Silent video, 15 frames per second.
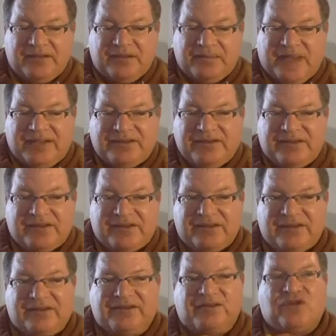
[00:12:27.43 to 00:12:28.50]
back to
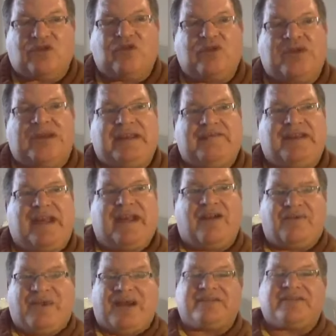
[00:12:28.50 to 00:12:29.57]
the story of
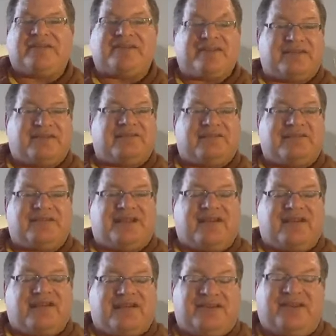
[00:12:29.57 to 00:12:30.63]
how I'm actually
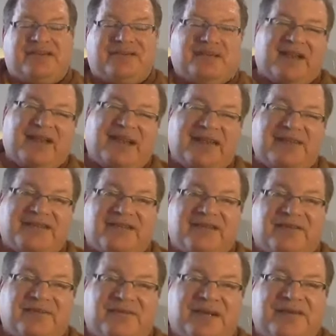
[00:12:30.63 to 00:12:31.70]
started to do this. I
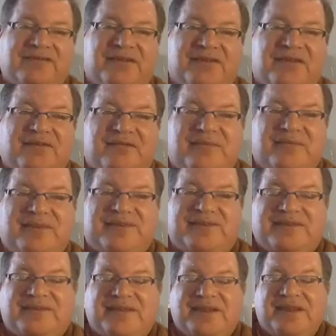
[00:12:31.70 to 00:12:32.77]
started a rent-to-own
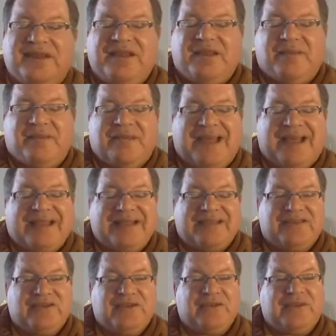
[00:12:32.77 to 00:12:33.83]
business back
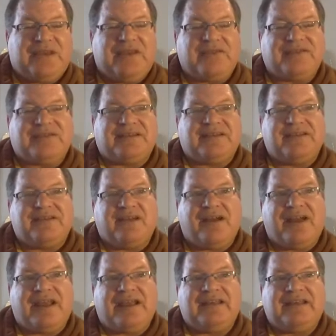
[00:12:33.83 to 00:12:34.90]
in
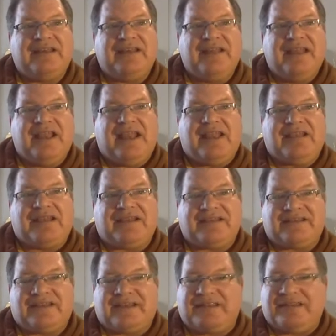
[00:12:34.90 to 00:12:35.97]
2009, and like I
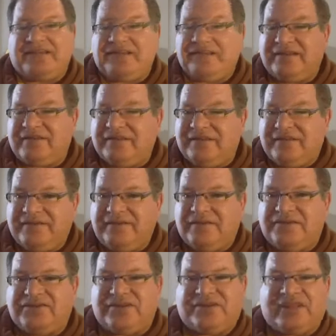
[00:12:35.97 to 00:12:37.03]
said, it
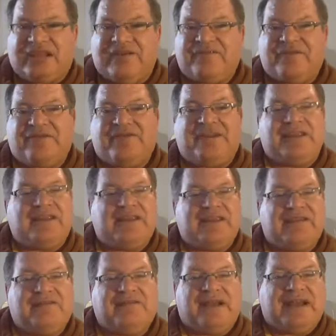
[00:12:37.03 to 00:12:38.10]
was just after the
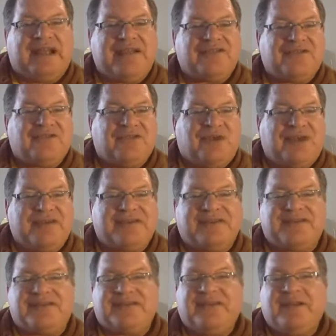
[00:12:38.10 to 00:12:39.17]
financial
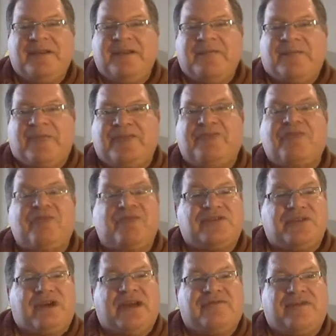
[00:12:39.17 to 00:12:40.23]
crisis. So there
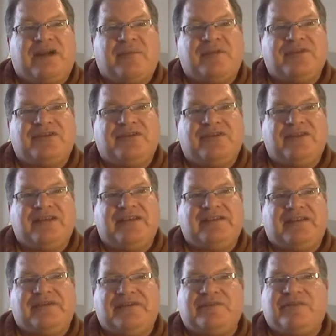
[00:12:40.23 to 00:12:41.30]
was a lot of
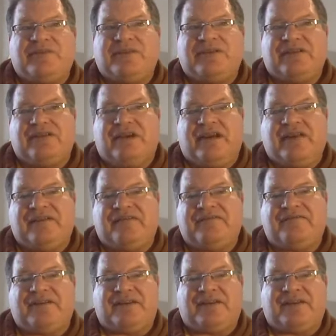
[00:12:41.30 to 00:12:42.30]
opportunities. I was putting a lot of